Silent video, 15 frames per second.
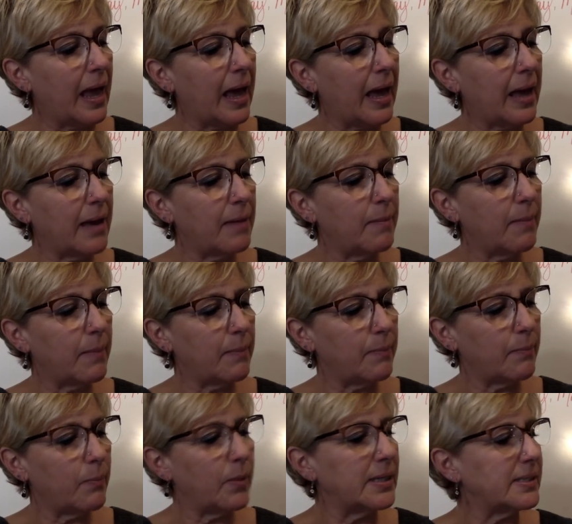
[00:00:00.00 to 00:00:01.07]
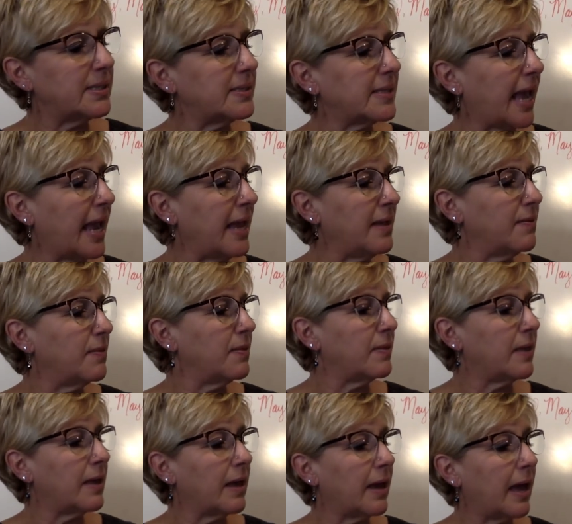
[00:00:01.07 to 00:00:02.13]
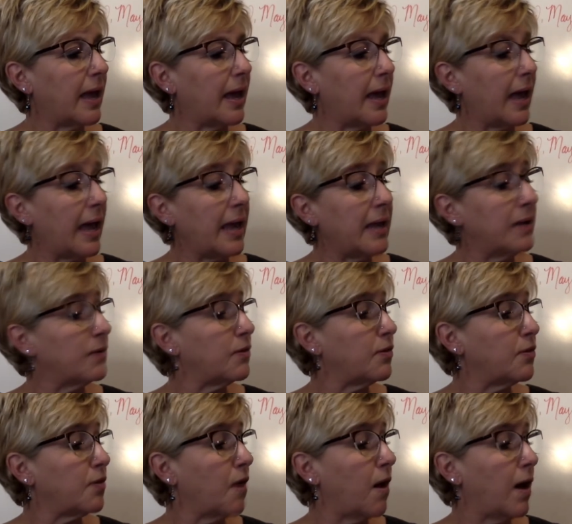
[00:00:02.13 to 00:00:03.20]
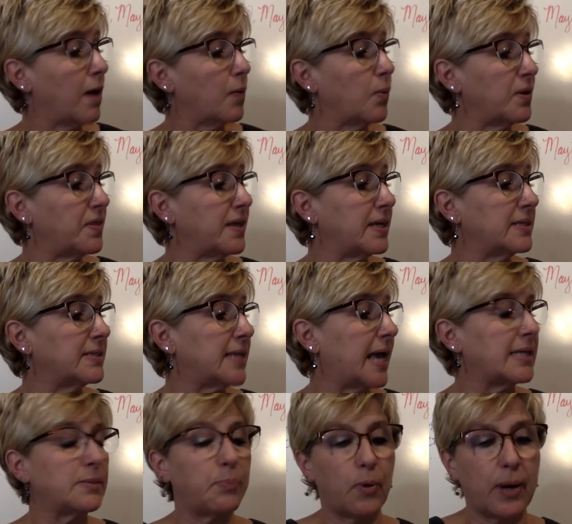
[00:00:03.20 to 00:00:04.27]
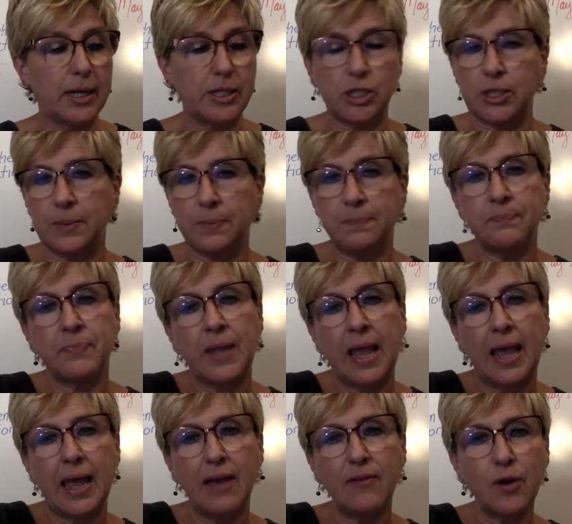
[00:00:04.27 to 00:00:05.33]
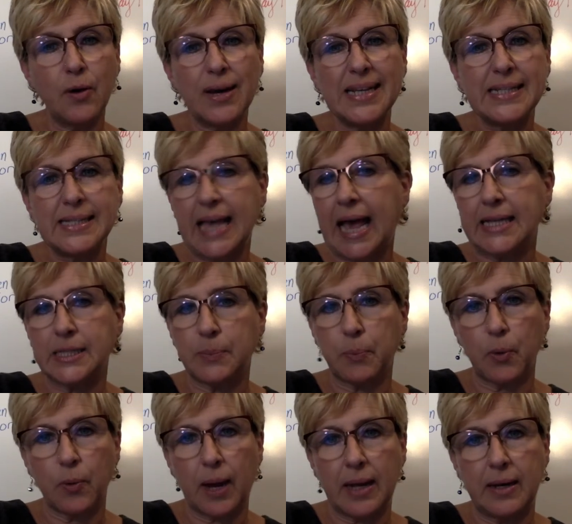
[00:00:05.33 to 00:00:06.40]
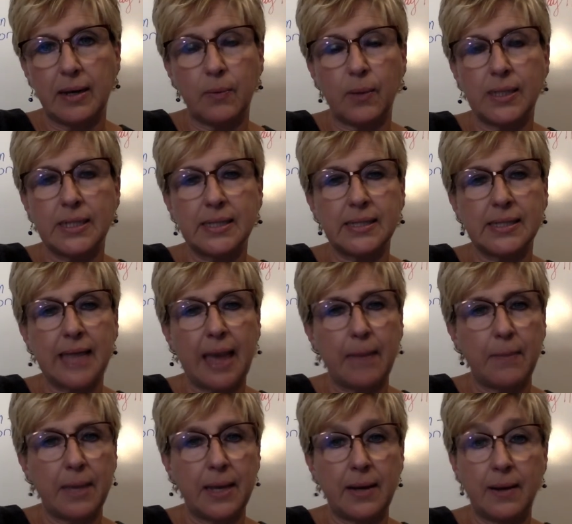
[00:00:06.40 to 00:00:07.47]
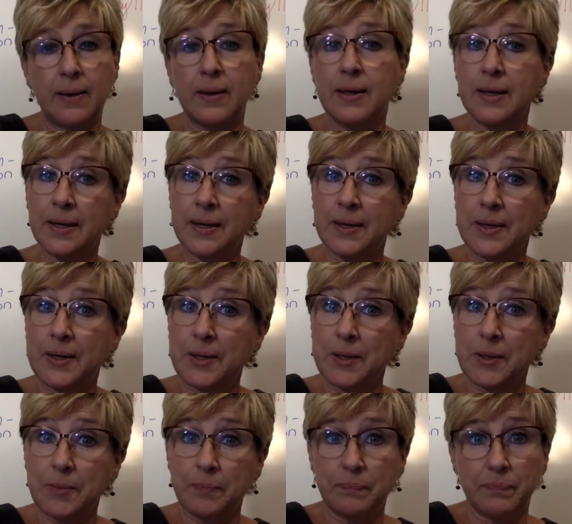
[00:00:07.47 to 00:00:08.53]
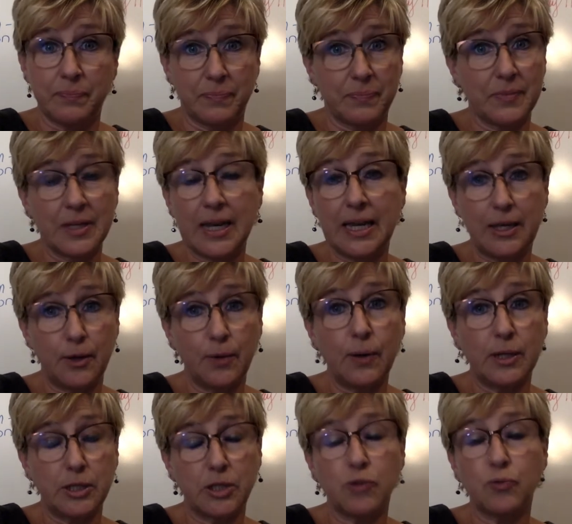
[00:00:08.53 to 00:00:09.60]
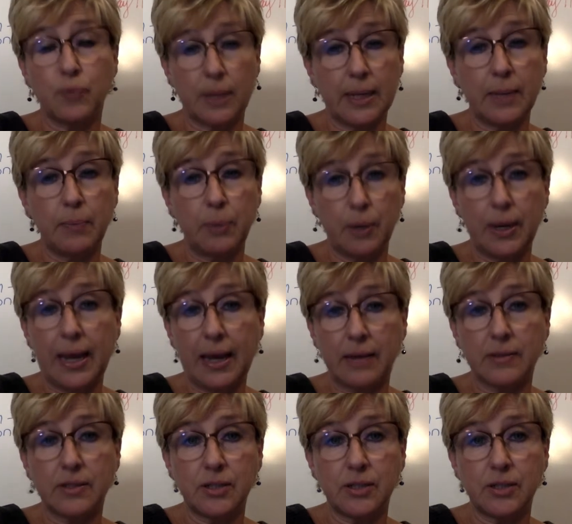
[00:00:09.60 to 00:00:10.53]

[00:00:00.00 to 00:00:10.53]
When it says Anne thought with exasperation, if you're exasperated, what does that mean? Okay, you are just really put out.